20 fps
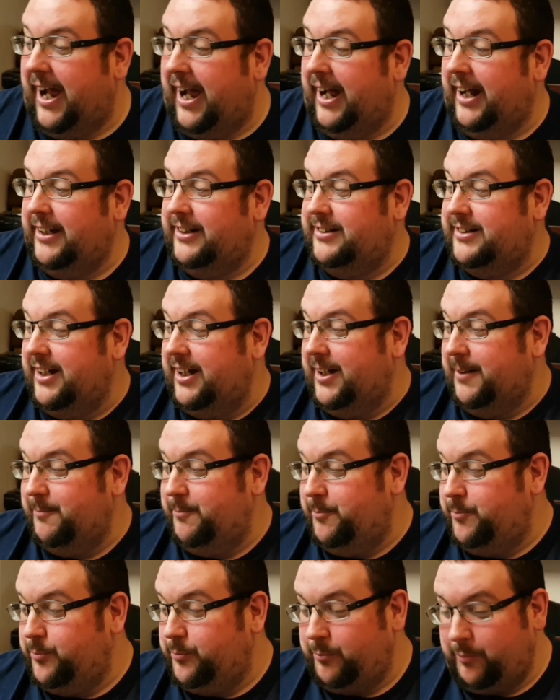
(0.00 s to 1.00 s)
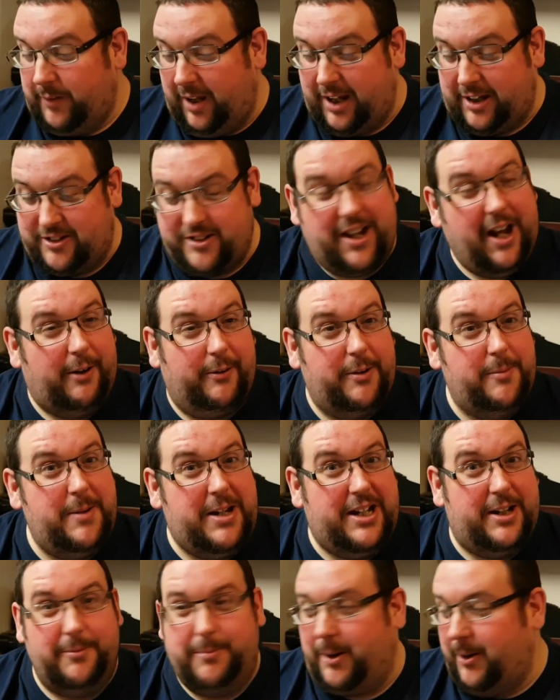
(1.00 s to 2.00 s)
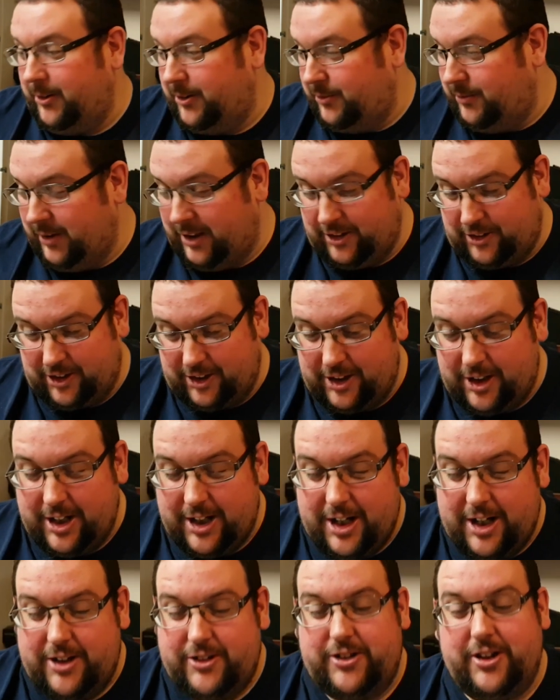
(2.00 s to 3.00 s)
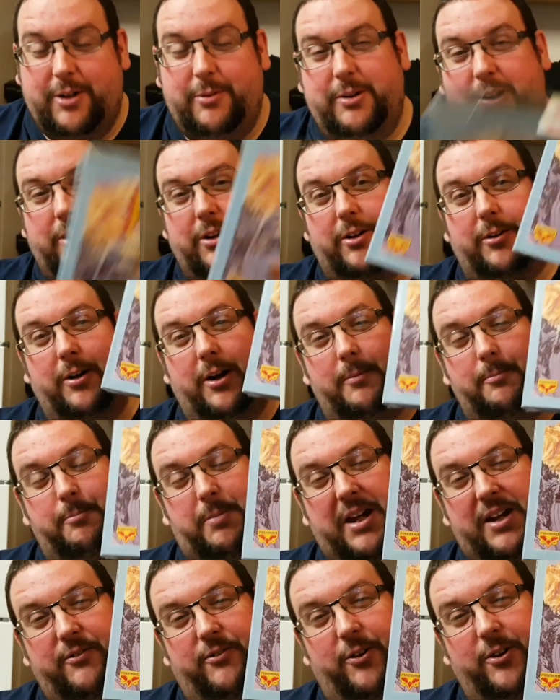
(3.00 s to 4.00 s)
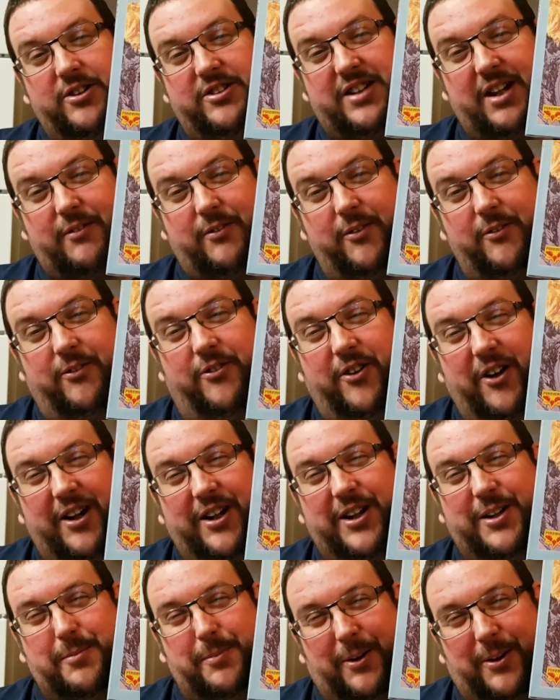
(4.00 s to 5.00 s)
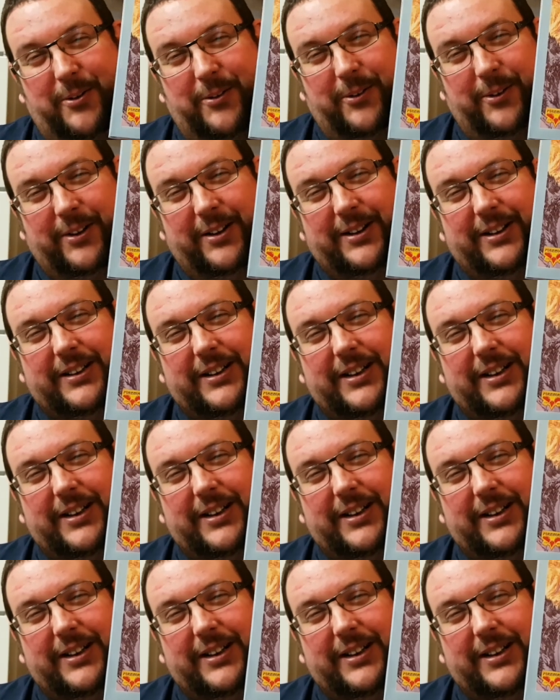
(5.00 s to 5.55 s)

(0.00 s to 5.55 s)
and it's now an Amiga box version. So we got P47 Thunderbolt,